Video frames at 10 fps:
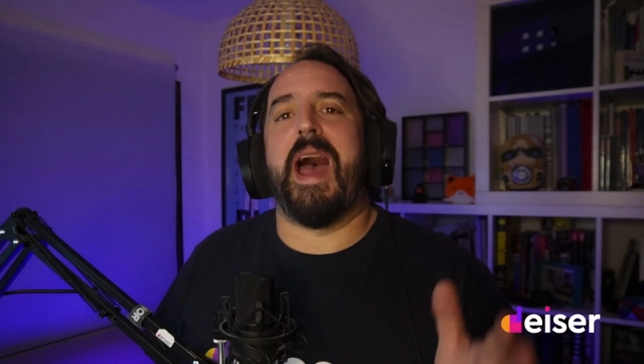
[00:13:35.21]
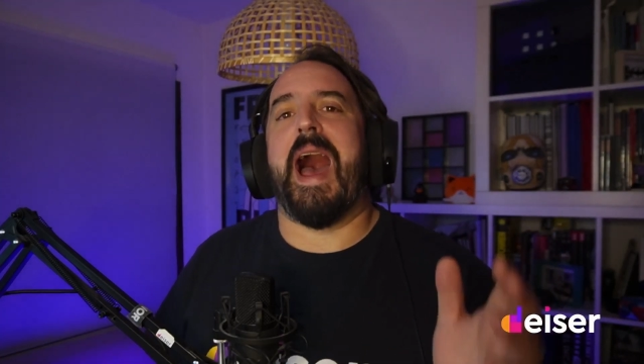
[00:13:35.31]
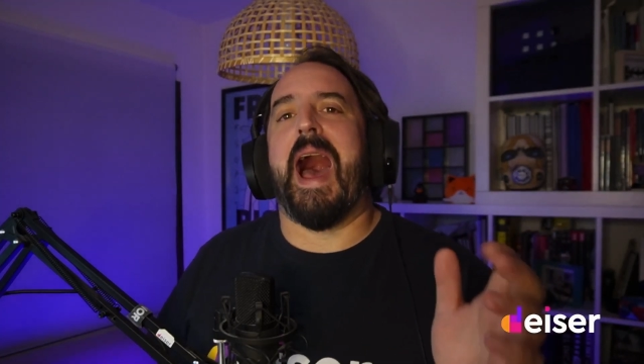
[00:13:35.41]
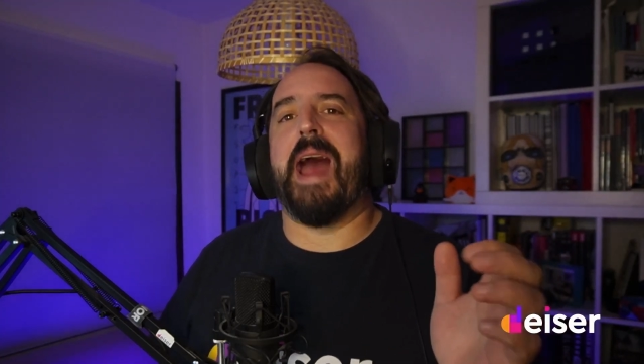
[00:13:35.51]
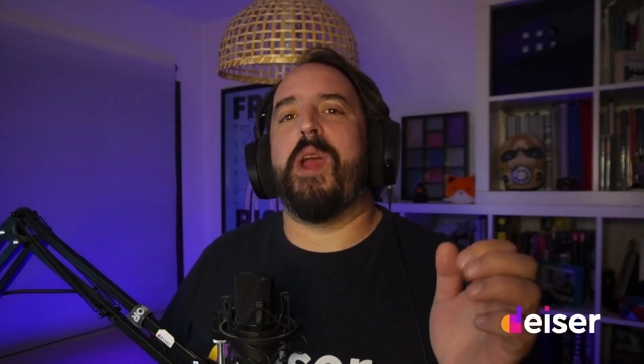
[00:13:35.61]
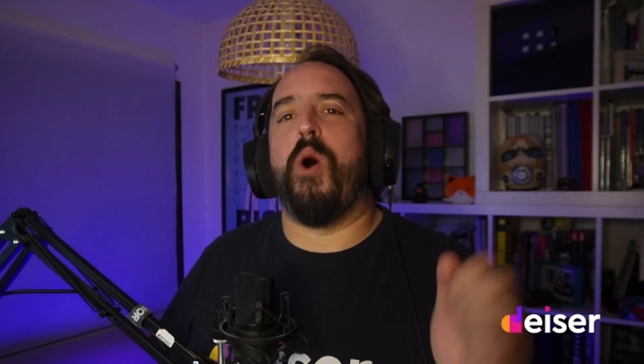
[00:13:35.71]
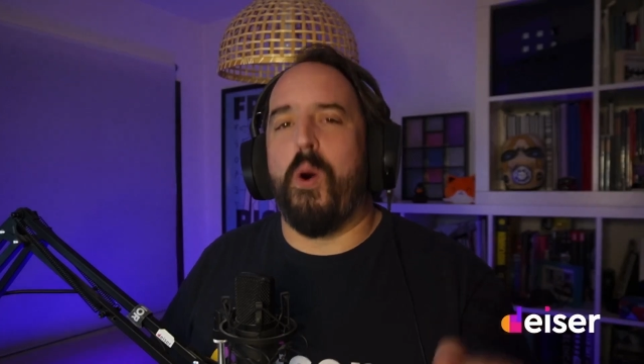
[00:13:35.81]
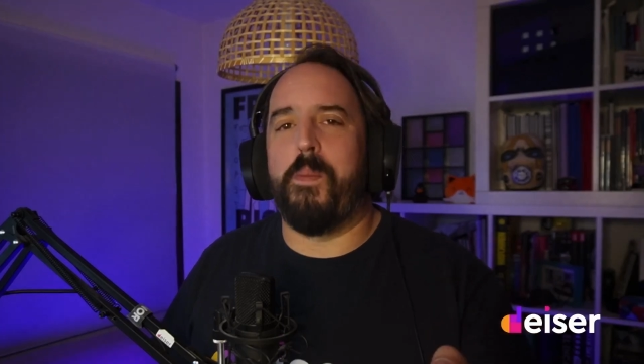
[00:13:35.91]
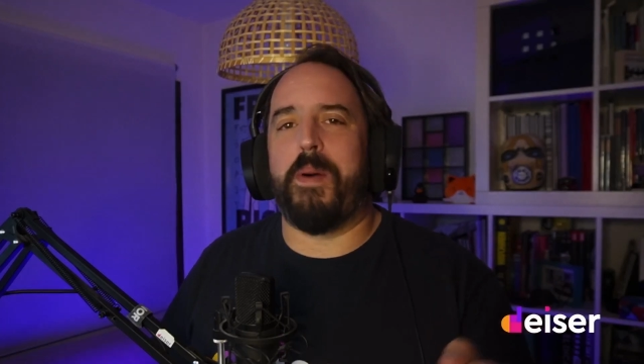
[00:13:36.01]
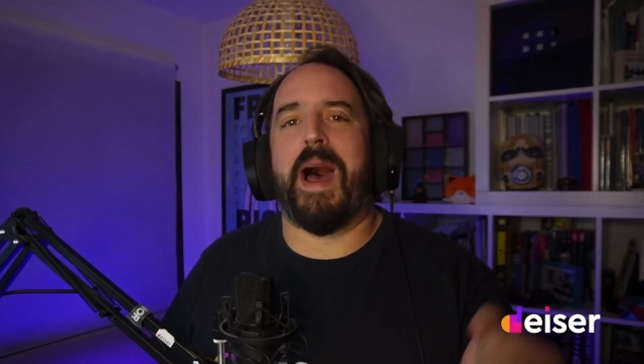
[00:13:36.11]
I
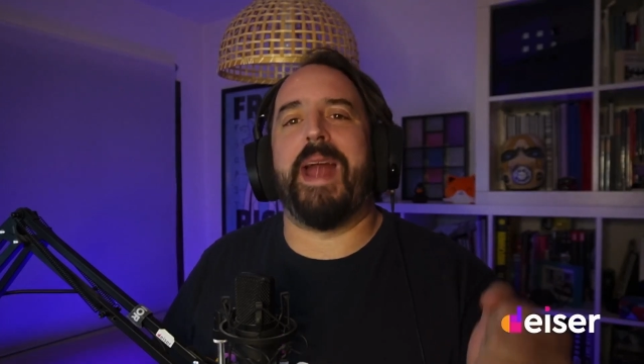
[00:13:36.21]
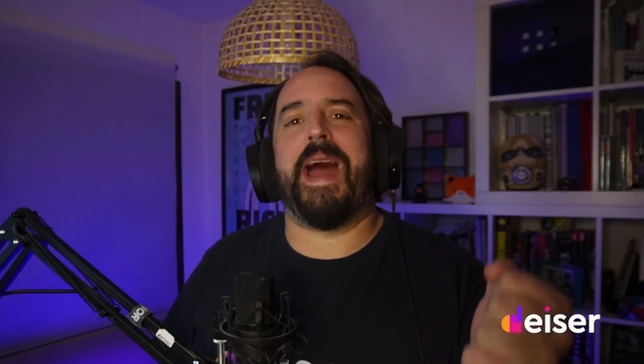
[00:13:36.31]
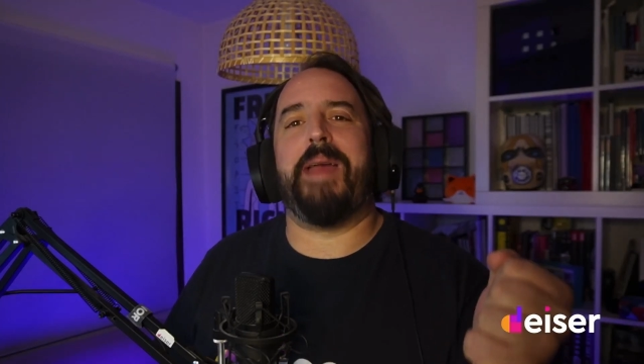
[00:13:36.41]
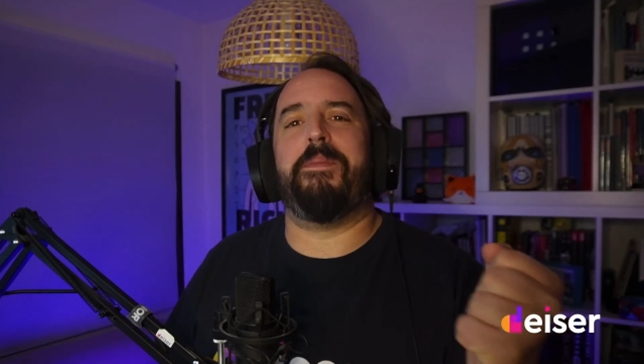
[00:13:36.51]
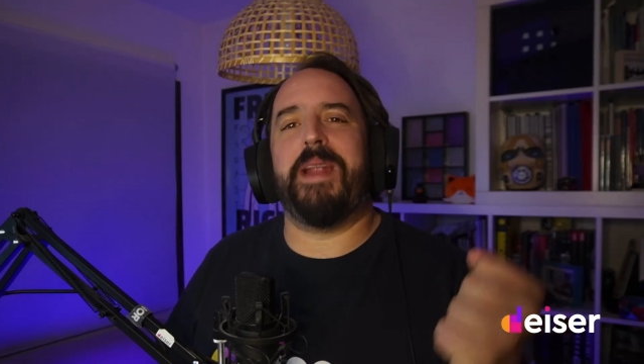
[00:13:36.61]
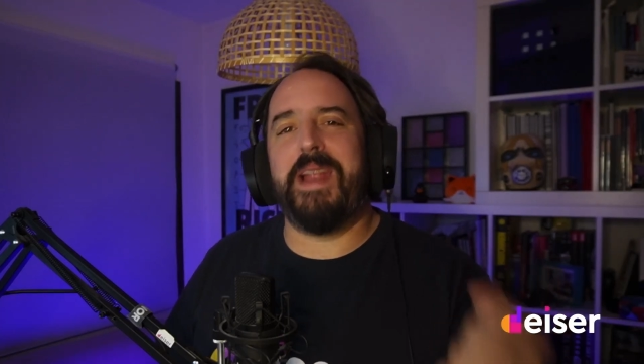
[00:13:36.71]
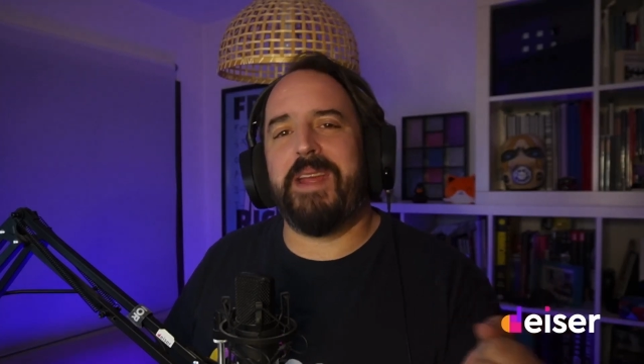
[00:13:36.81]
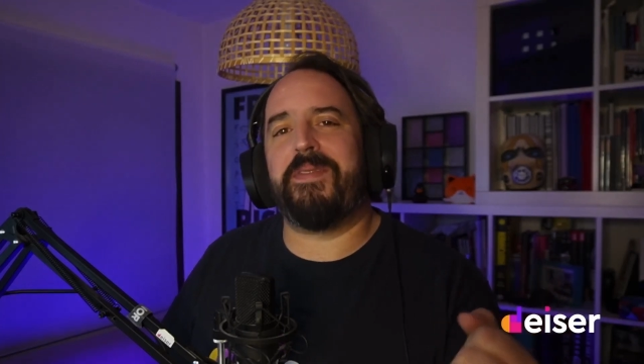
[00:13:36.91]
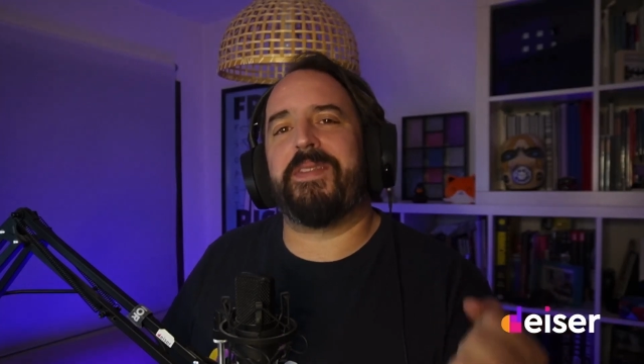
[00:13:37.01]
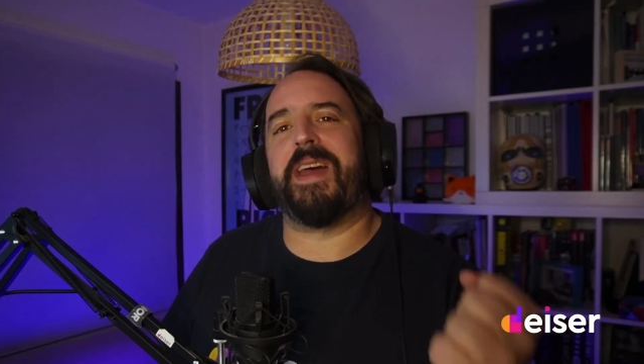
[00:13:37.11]
hope and I
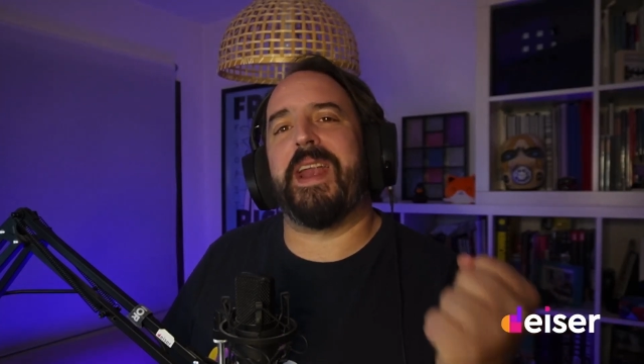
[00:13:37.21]
believe that